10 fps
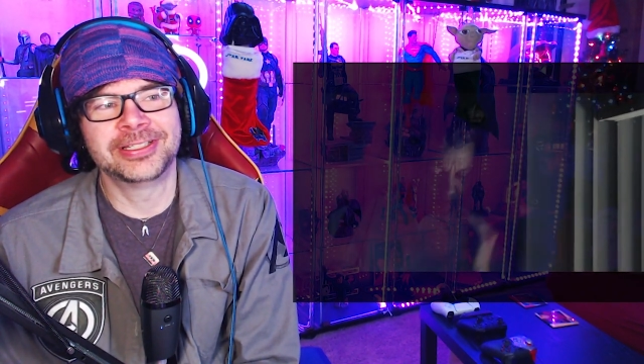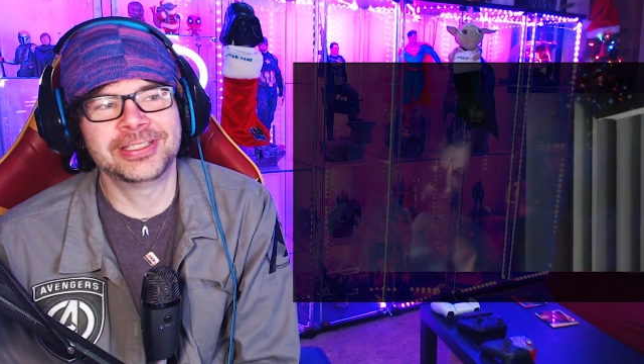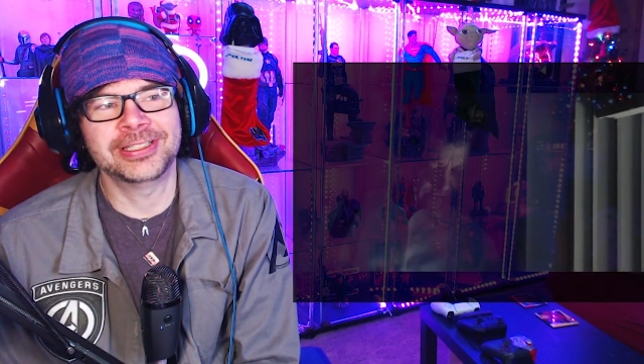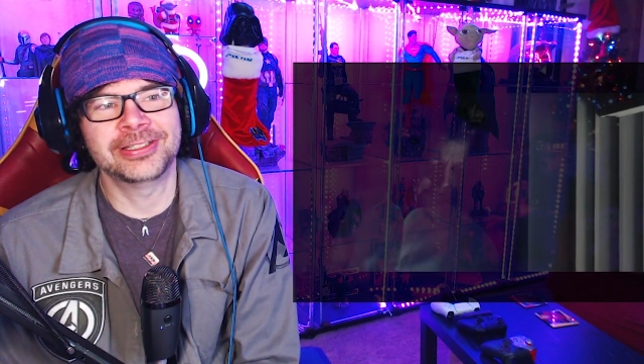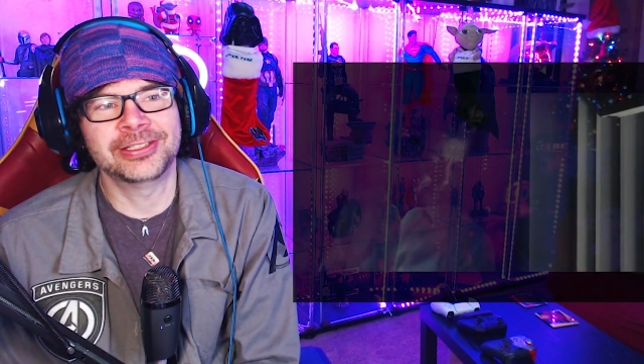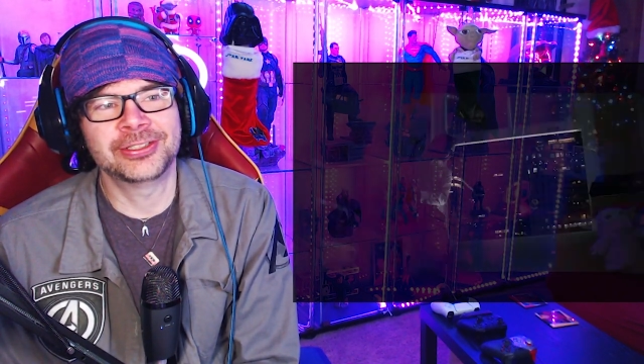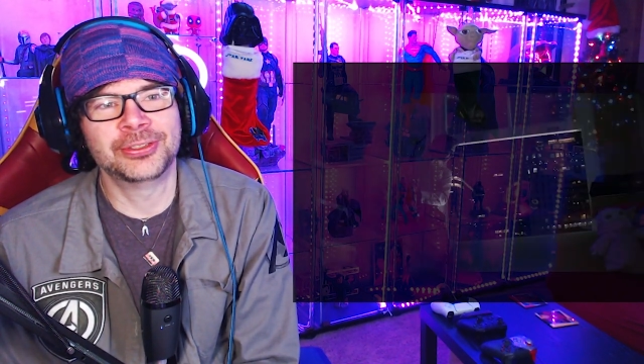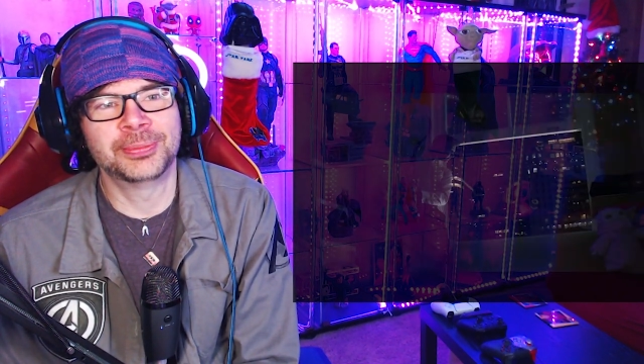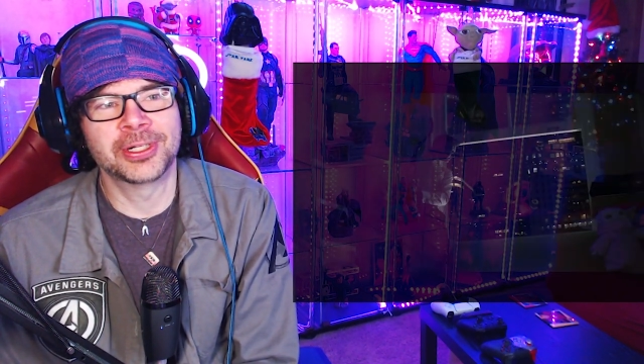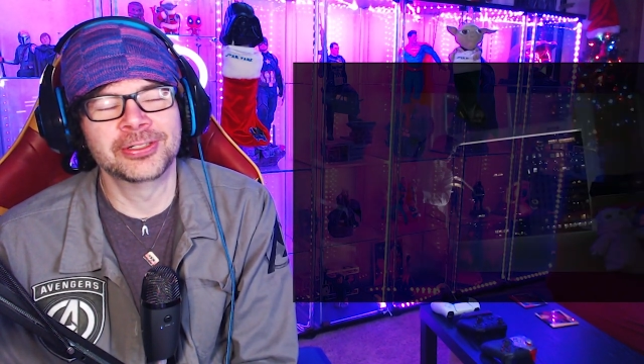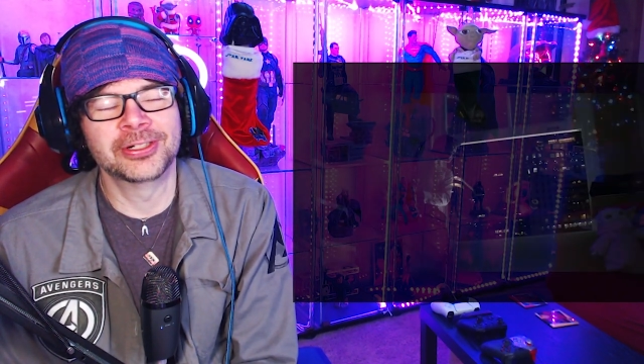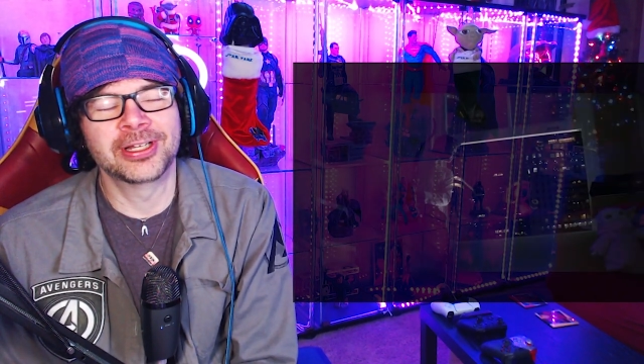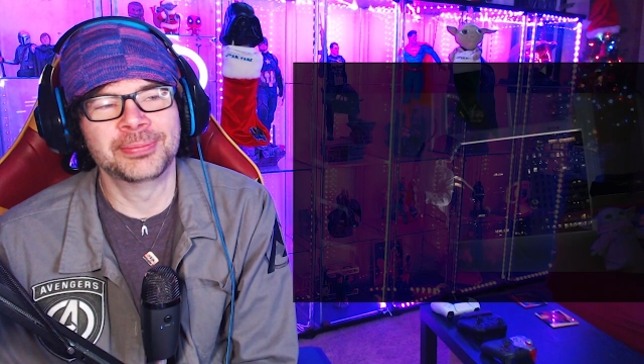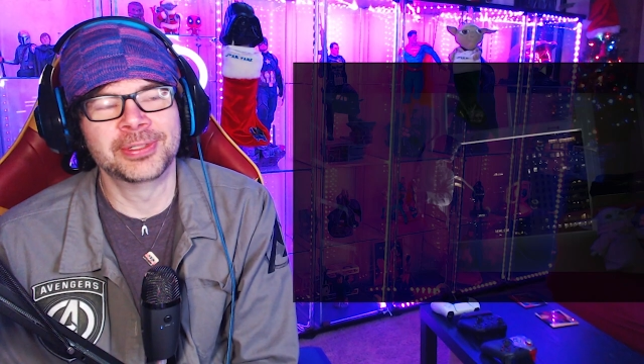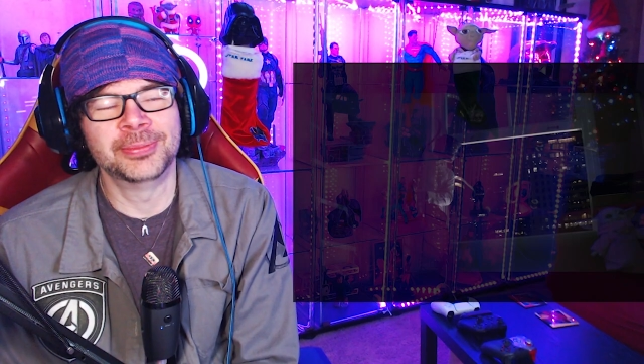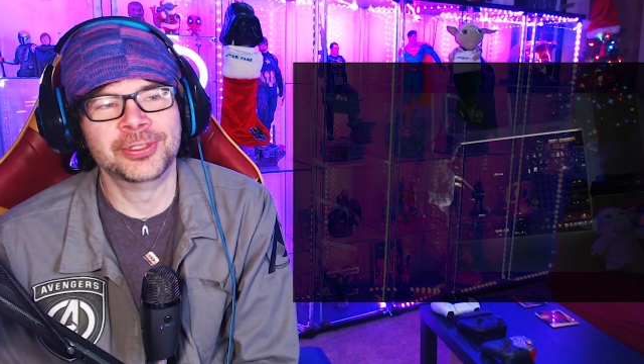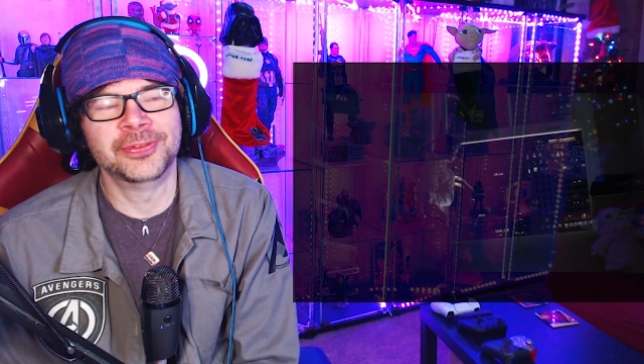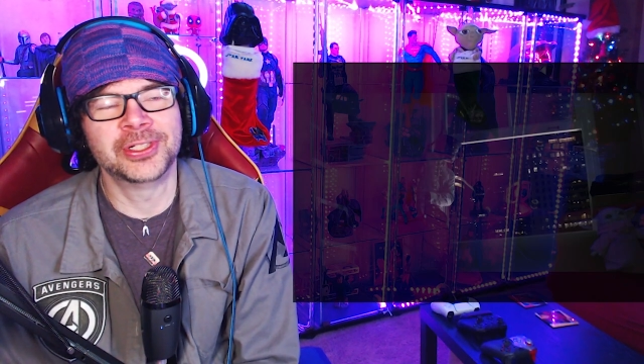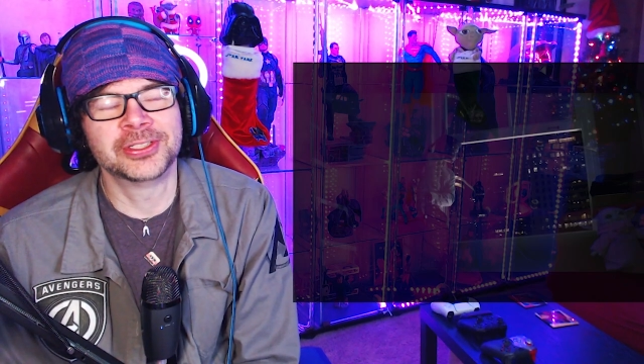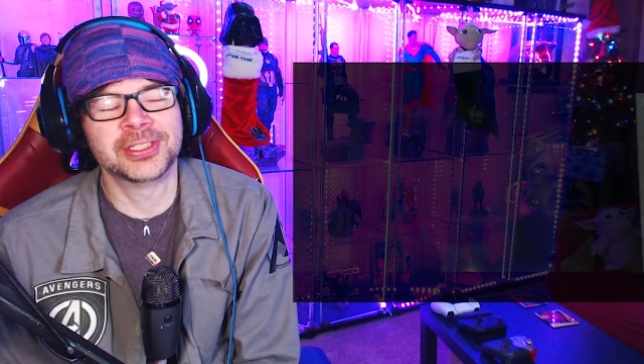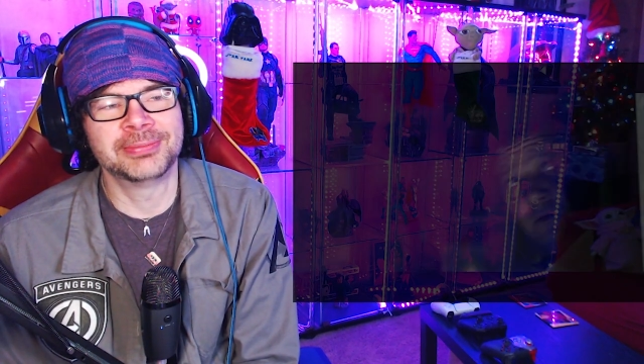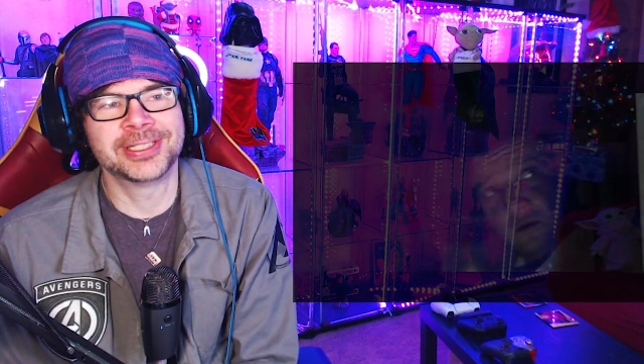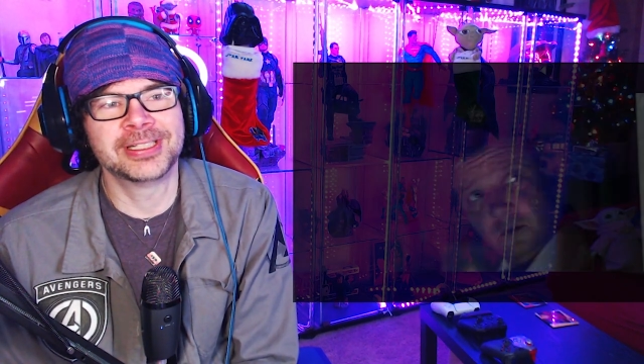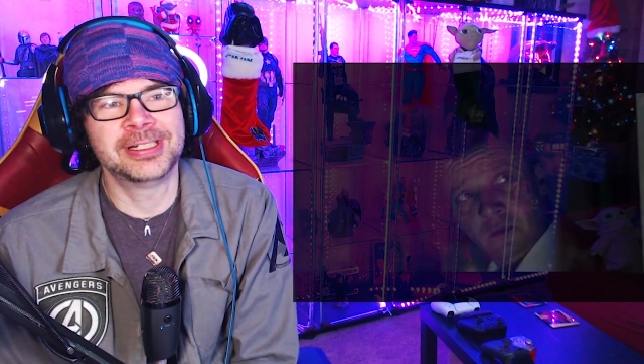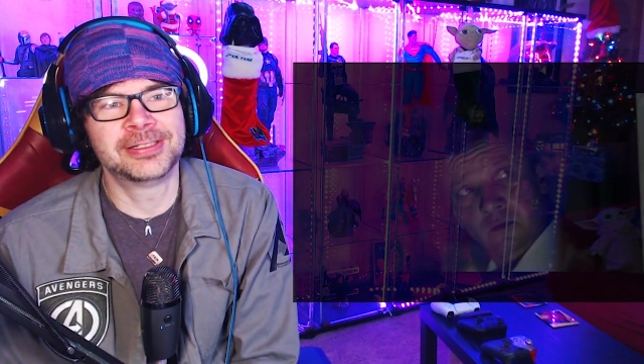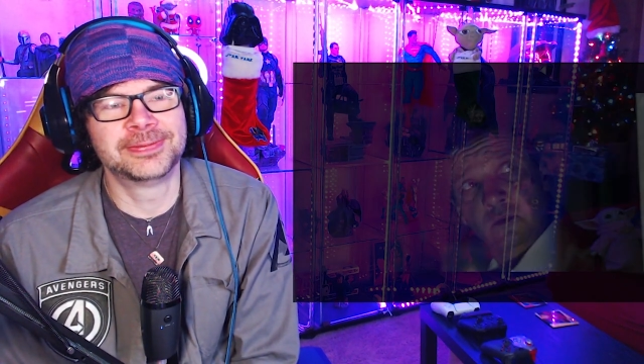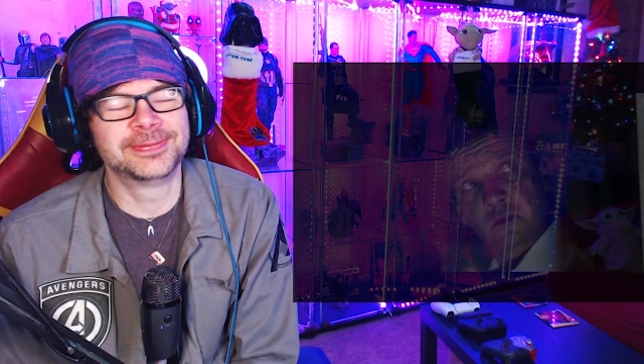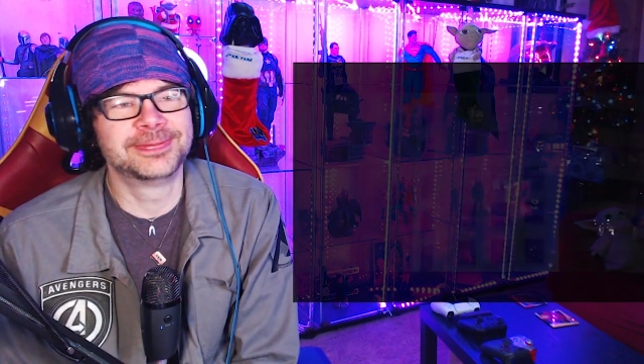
to see these two partnered up in a movie or something now.